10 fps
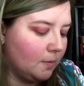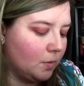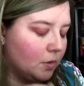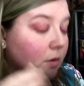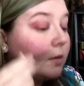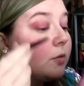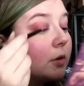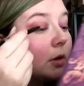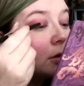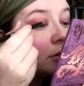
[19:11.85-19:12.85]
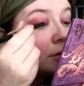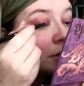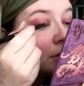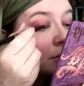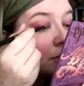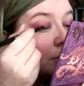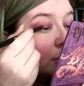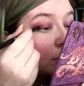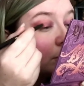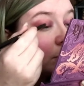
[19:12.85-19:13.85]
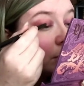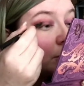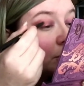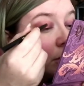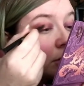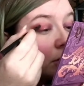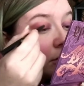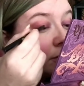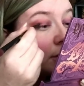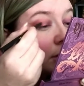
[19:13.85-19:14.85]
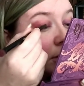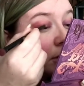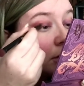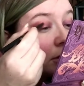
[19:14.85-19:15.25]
But I feel like you just get so much on your finger.